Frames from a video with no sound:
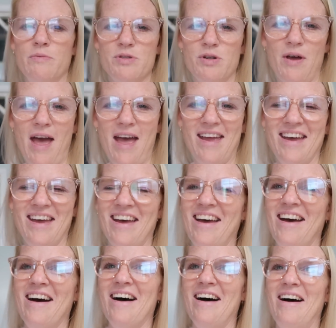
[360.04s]
it was okay.
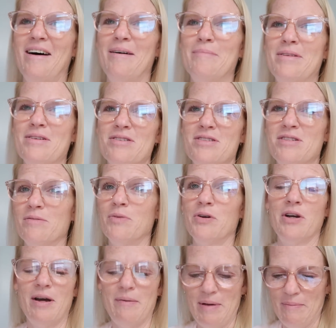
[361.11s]
Um, there's still more
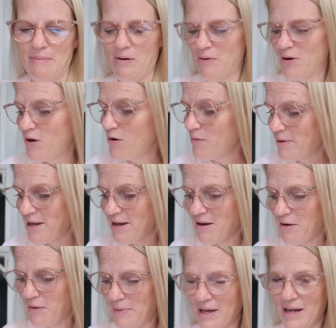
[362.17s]
coming, but we're home
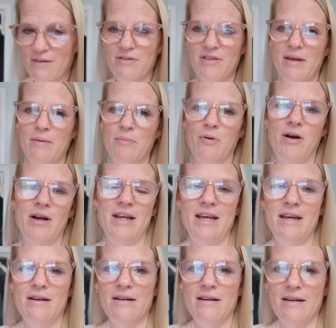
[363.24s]
now, and we got everything brought
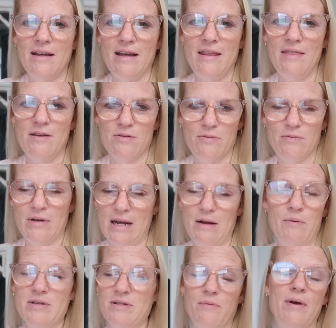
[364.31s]
in, and there and
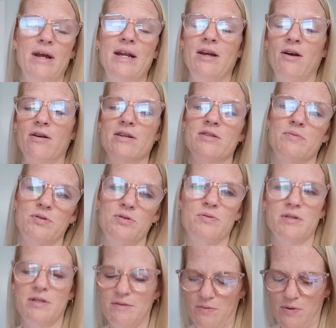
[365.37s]
it wasn't raining on us, which
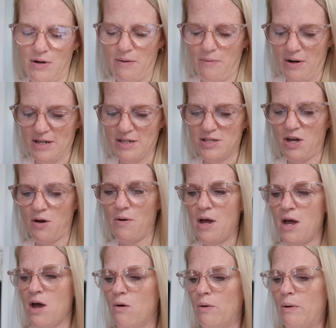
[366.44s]
was what I wanted. So
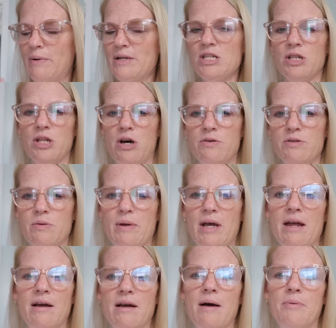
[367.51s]
we went to Lowe's, and we
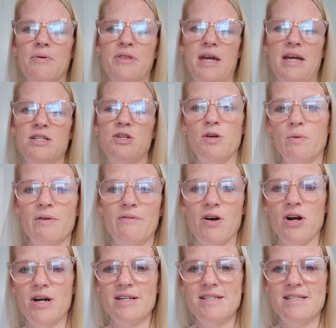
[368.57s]
got a couple things. You will have
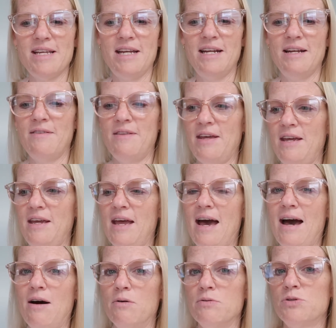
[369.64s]
already seen the
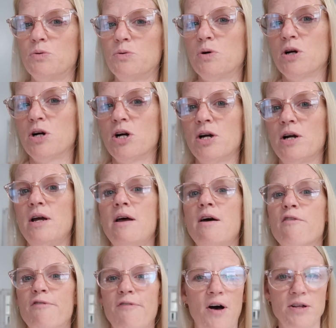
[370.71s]
outdoor
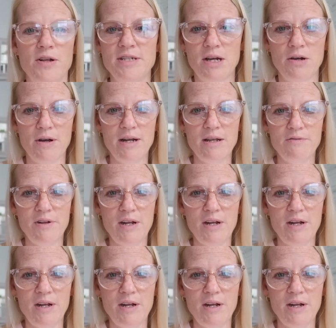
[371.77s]
fall decorating